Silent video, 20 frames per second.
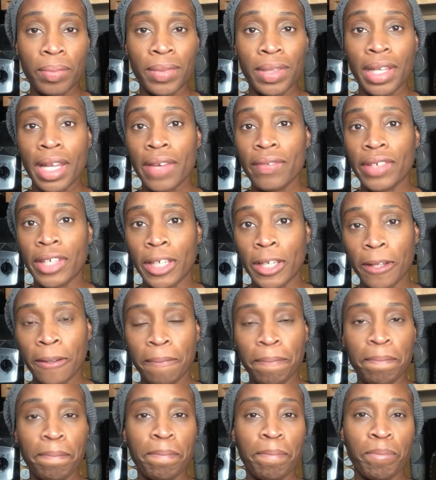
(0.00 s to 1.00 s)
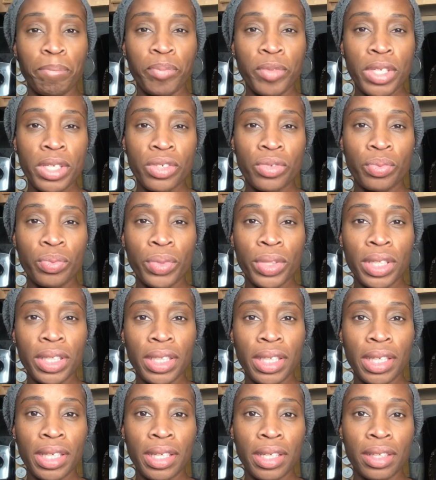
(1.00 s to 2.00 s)
Loving, just
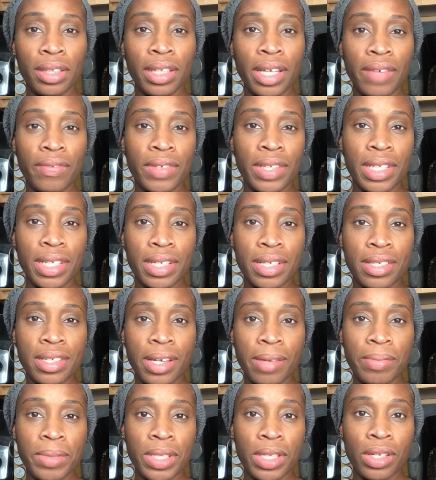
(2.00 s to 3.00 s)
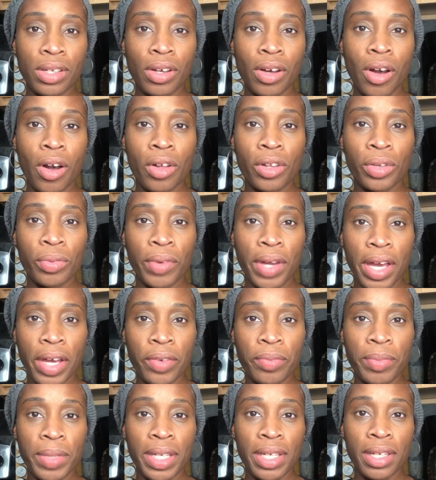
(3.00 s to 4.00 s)
really loving and accepting all
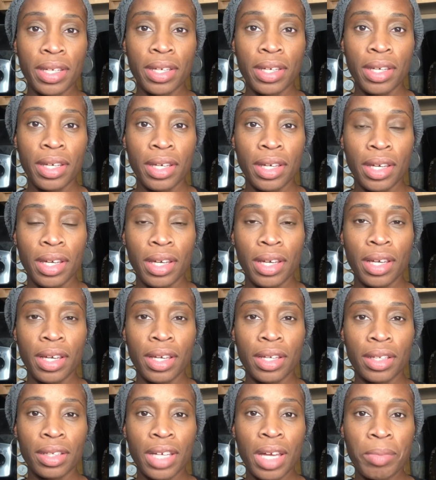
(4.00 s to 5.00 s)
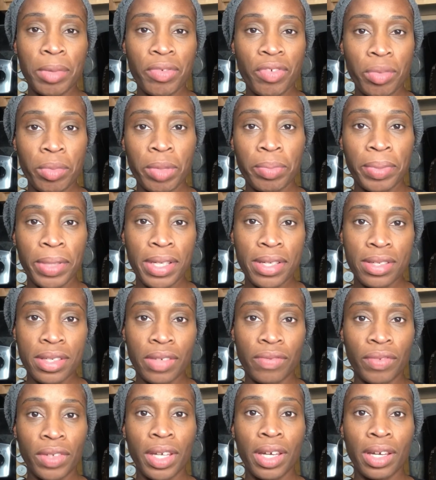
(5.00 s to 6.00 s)
around me and coming from a place
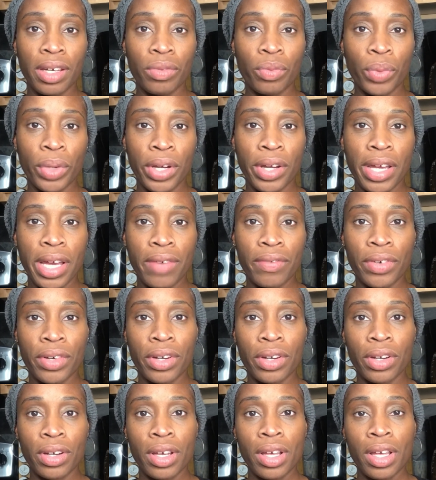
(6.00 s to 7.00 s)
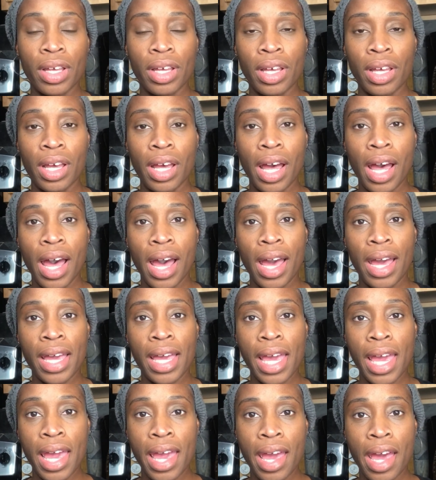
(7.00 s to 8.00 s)
of love wherever I
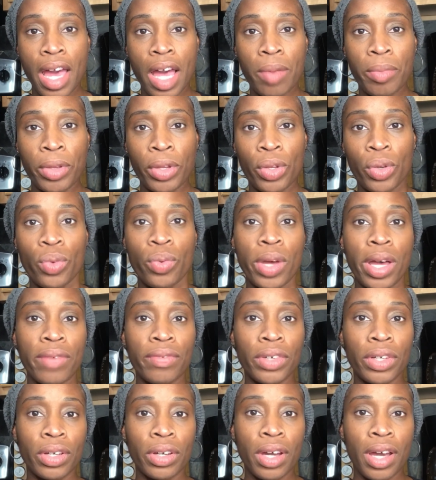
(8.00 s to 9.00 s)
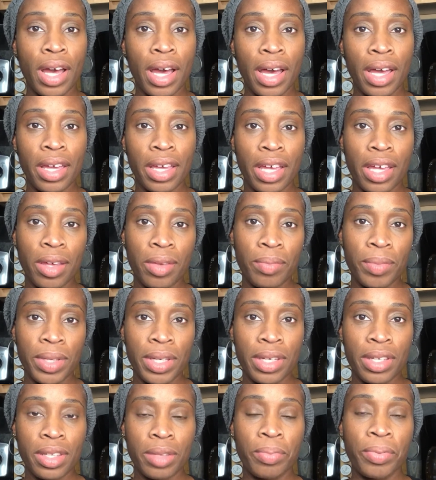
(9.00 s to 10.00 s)
am and whoever I am
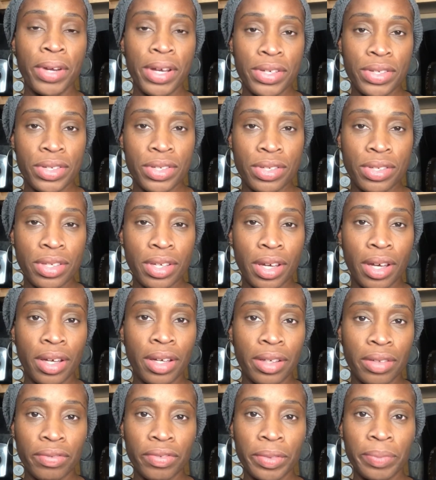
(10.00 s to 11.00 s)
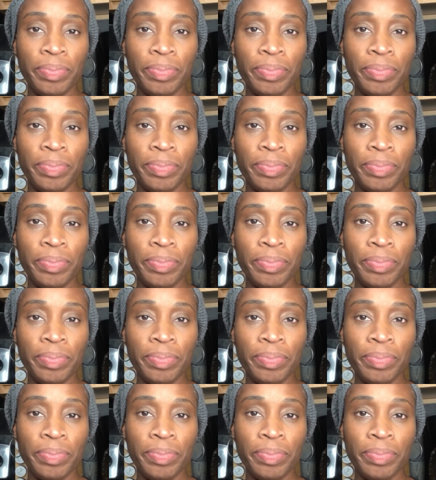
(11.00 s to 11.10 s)
in the presence of.